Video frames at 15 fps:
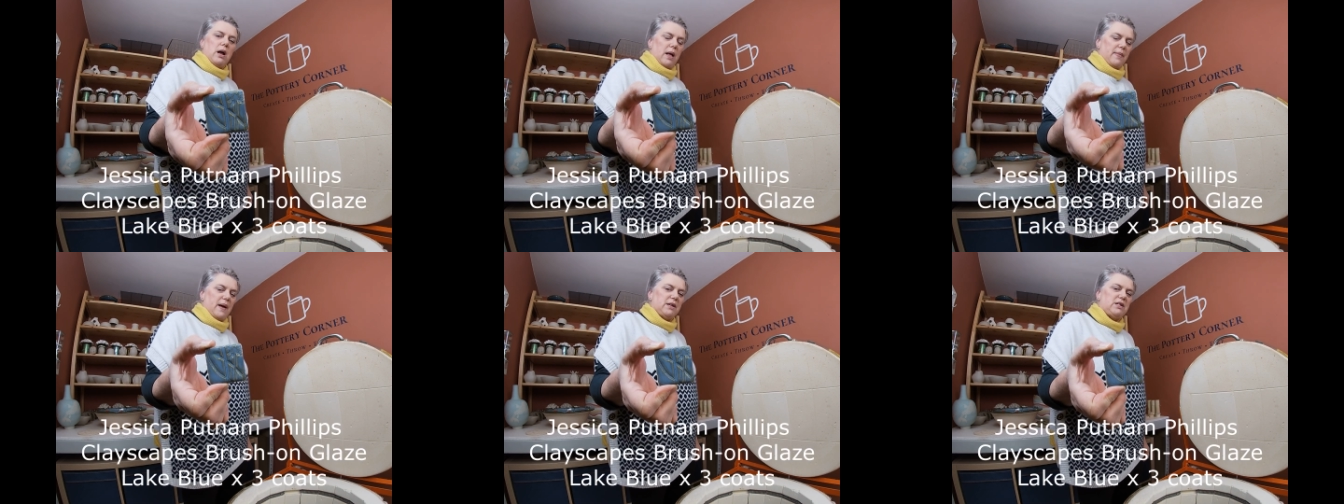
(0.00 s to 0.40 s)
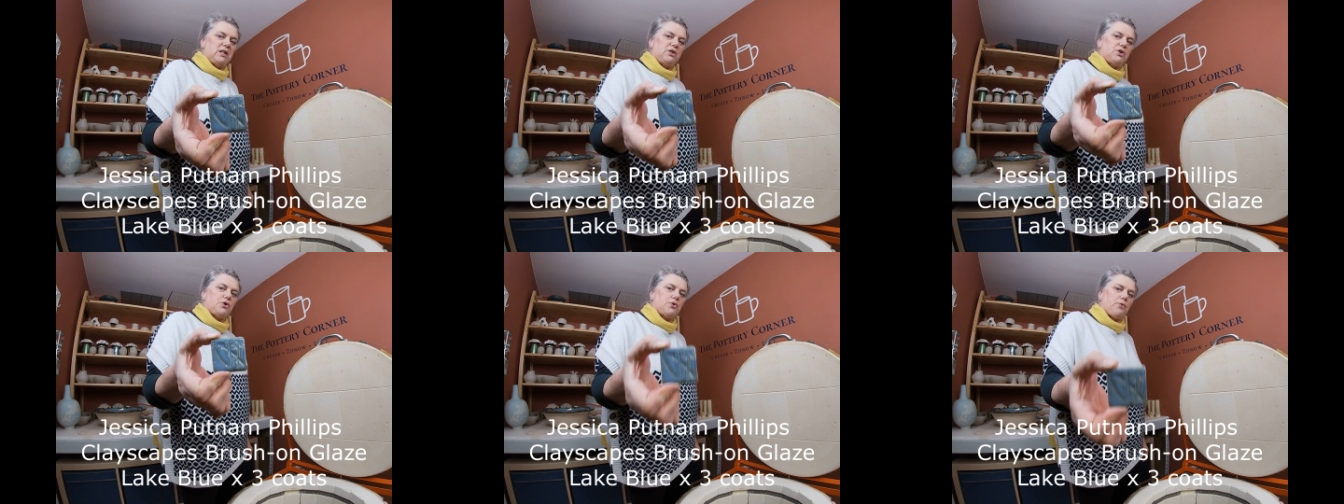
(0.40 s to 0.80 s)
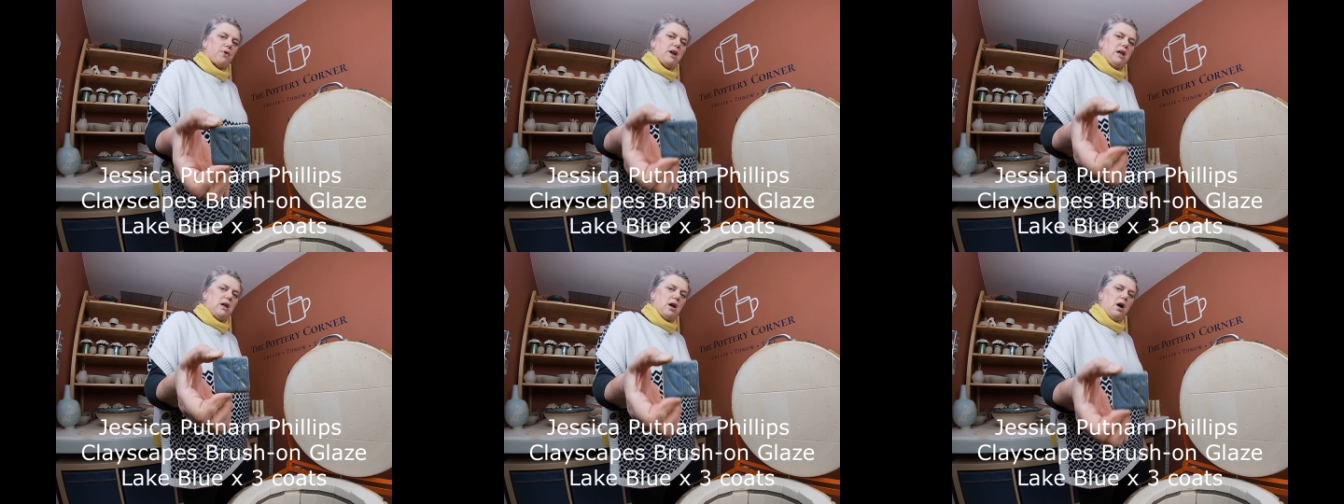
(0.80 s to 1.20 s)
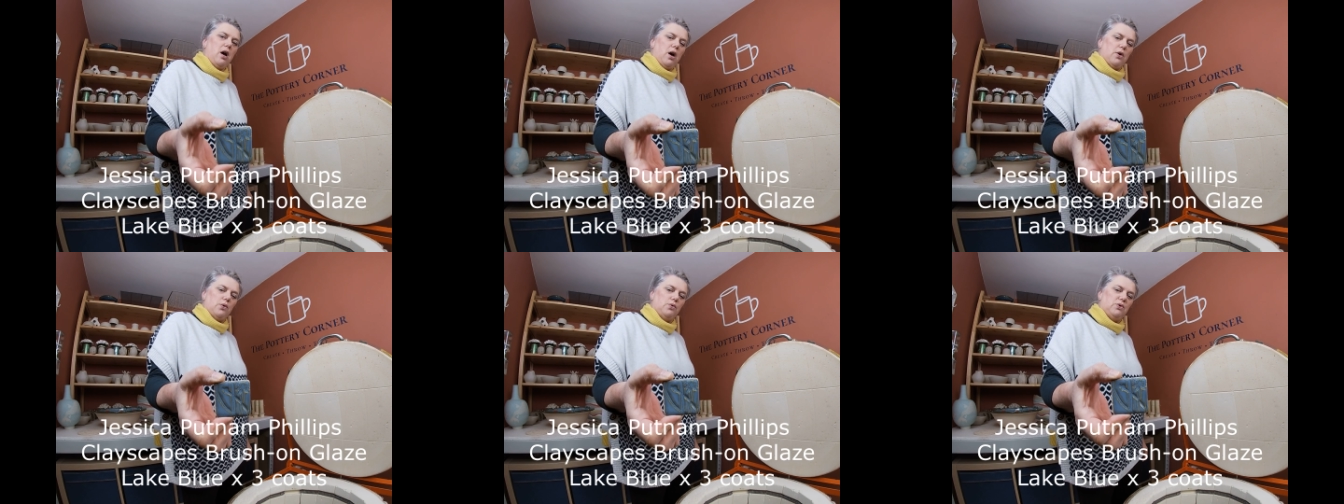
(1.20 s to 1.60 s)
and that is 3
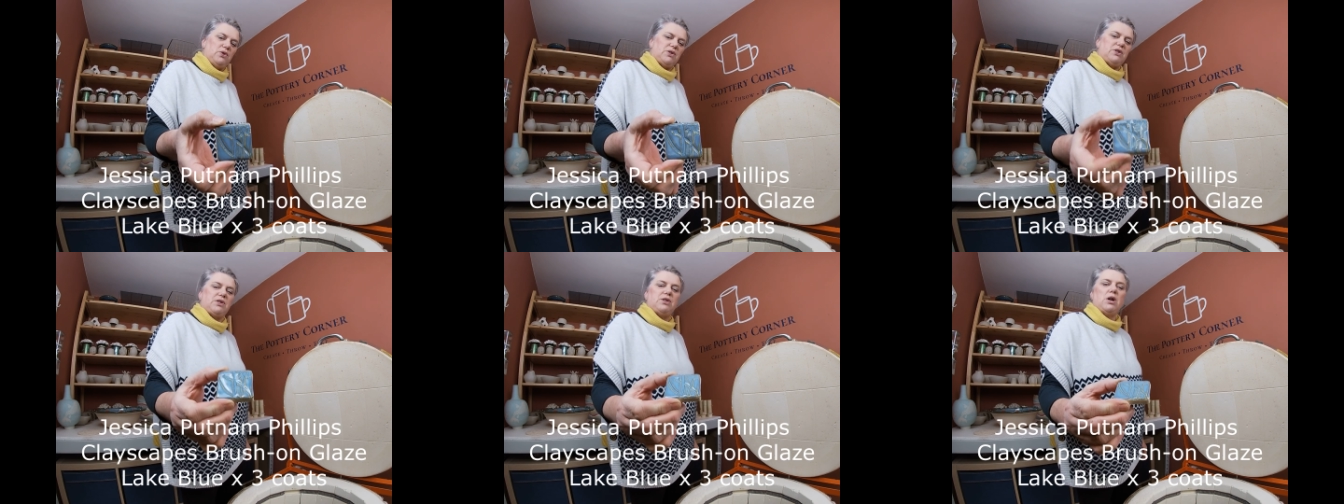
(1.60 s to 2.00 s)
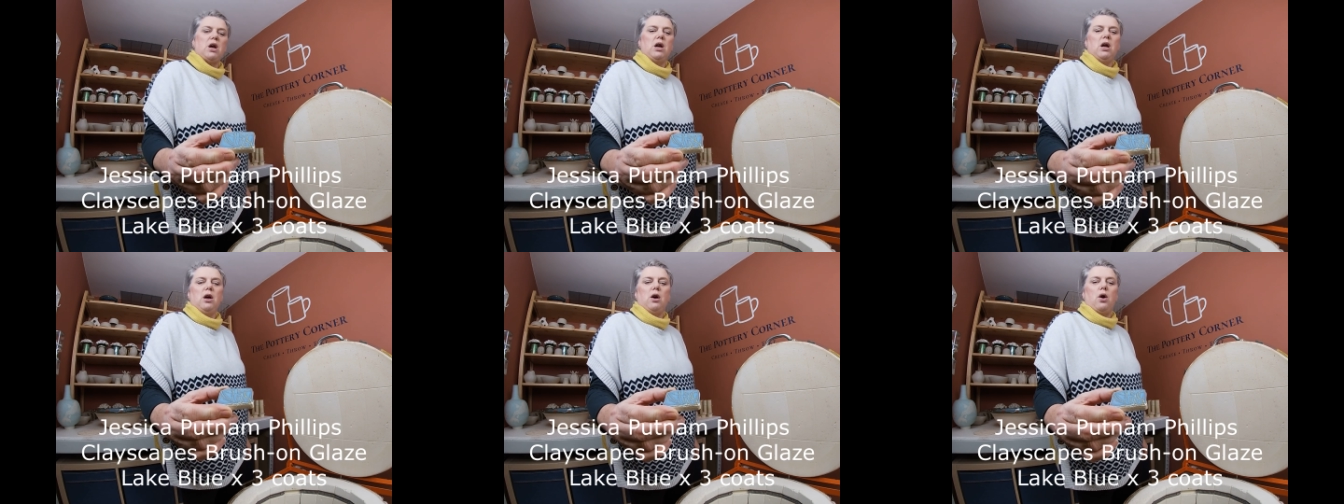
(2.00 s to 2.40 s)
coats